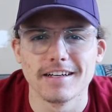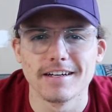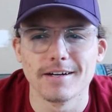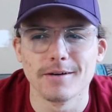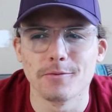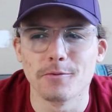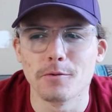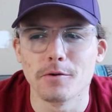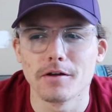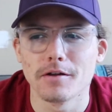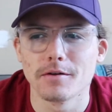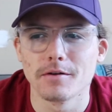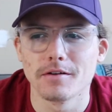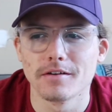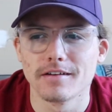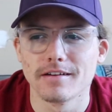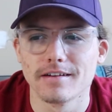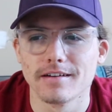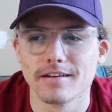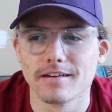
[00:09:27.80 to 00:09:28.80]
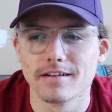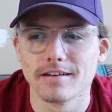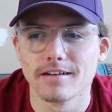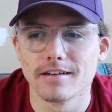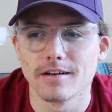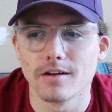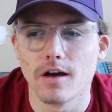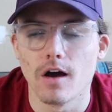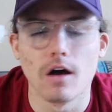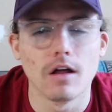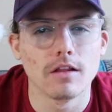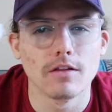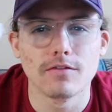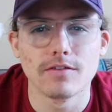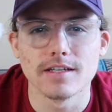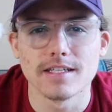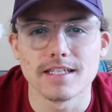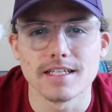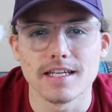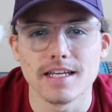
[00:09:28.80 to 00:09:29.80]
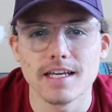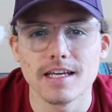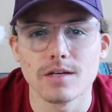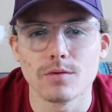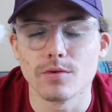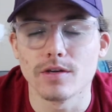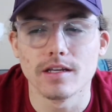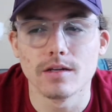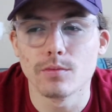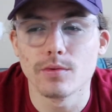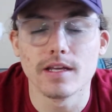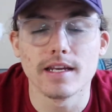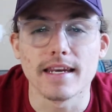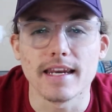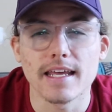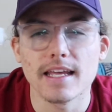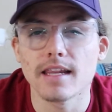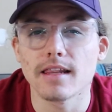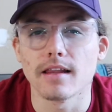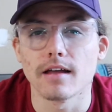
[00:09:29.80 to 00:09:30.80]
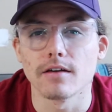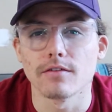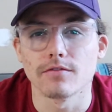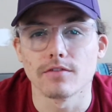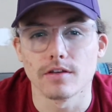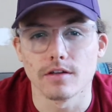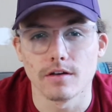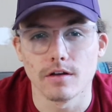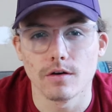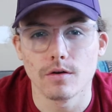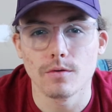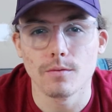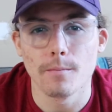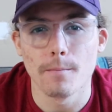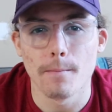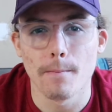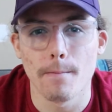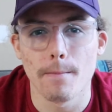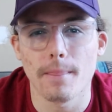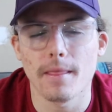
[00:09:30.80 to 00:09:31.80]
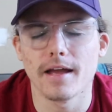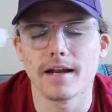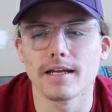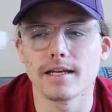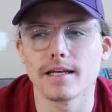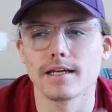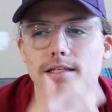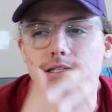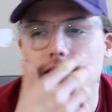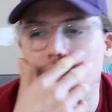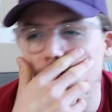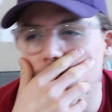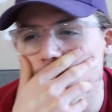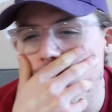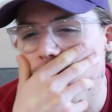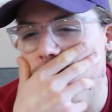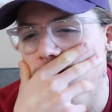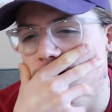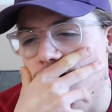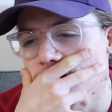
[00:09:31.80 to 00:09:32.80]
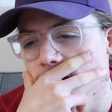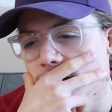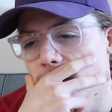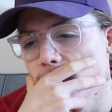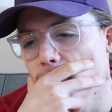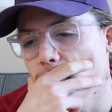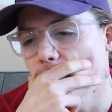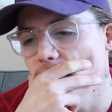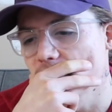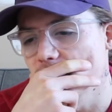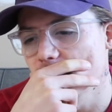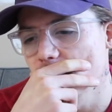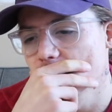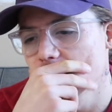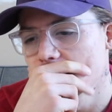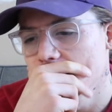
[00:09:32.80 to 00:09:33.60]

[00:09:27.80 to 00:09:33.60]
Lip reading: what all of us need. We need love, And it's not just going to start with